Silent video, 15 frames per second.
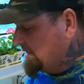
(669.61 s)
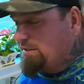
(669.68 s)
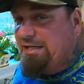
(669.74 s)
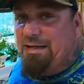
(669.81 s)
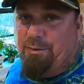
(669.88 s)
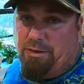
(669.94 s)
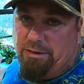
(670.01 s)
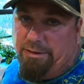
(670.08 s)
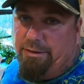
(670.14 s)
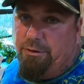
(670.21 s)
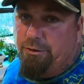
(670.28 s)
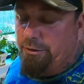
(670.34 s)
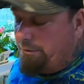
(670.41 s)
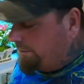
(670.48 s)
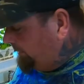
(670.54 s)
It is chemically
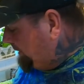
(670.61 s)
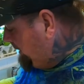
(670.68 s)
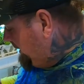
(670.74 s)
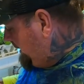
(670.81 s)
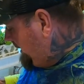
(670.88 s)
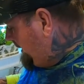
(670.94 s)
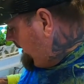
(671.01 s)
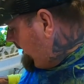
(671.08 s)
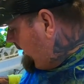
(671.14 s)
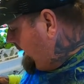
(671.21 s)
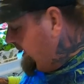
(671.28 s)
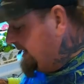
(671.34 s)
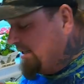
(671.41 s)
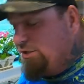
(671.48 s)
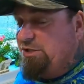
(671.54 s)
cooked.
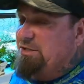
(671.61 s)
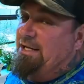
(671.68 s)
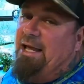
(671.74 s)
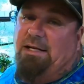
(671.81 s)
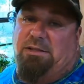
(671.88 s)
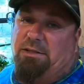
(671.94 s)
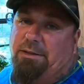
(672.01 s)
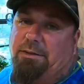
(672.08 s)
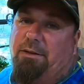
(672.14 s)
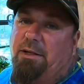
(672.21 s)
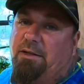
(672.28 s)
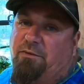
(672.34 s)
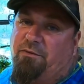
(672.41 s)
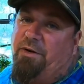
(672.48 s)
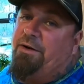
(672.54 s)
And it's just excellent.
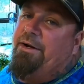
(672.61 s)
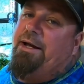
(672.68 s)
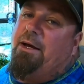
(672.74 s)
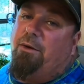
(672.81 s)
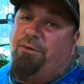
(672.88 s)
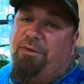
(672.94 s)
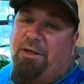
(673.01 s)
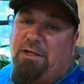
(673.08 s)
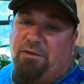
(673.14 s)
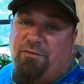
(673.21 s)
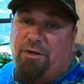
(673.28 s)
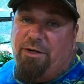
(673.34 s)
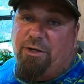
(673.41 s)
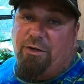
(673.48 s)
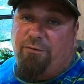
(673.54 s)
It's very healthy. It's
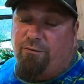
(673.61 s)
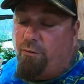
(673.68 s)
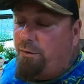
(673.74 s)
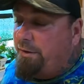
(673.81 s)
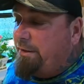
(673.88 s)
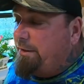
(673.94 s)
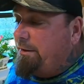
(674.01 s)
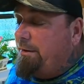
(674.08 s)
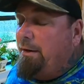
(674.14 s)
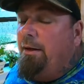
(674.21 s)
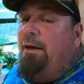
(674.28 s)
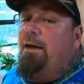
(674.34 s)
very good for you.